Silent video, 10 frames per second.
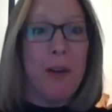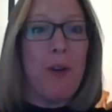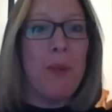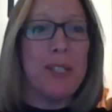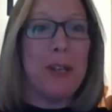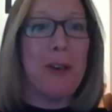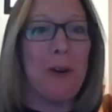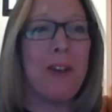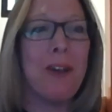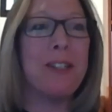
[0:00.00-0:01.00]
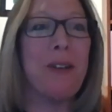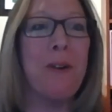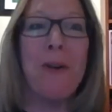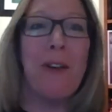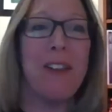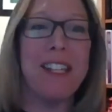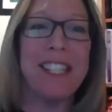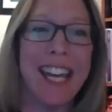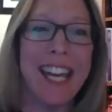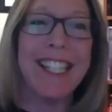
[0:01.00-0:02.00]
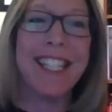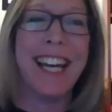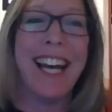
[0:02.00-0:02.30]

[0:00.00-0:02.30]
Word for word: and we'll be doing using all of these things